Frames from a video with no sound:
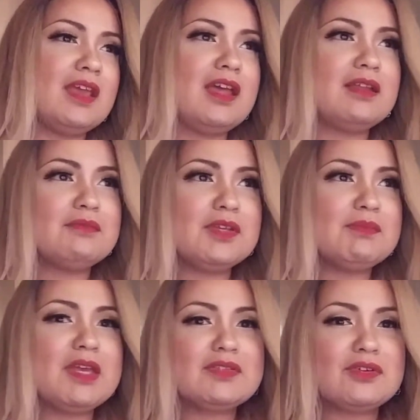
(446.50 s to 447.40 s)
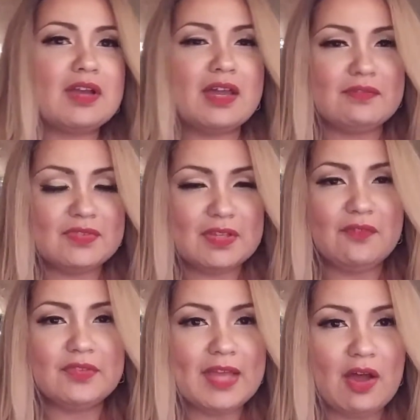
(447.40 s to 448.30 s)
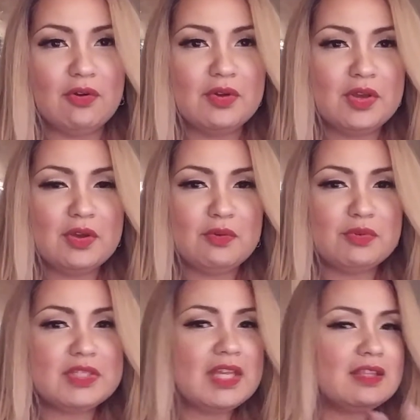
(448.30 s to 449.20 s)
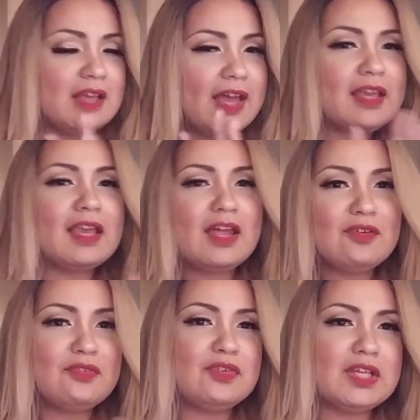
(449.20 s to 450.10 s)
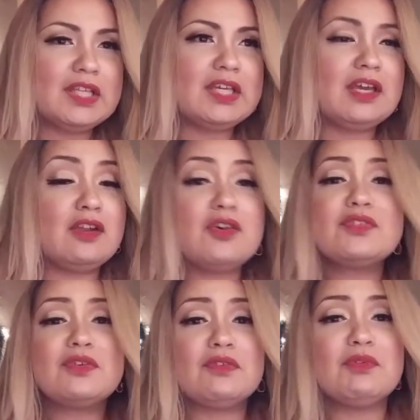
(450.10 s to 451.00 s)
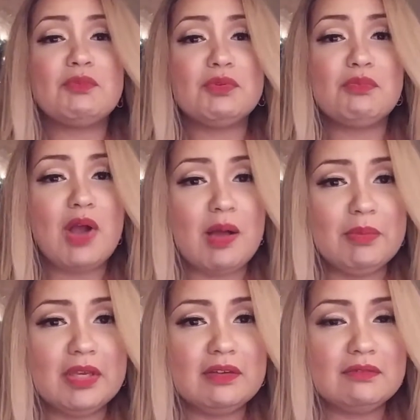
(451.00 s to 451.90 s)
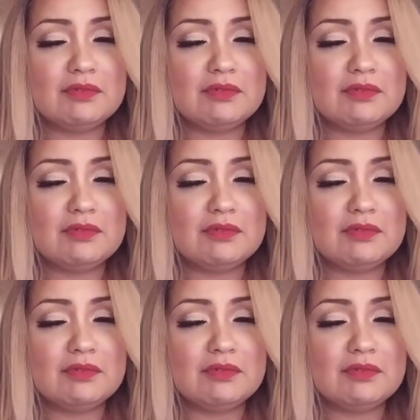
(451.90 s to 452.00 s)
And it, it makes her kind of self doubt which I, I get a feeling, and also even with Robbie,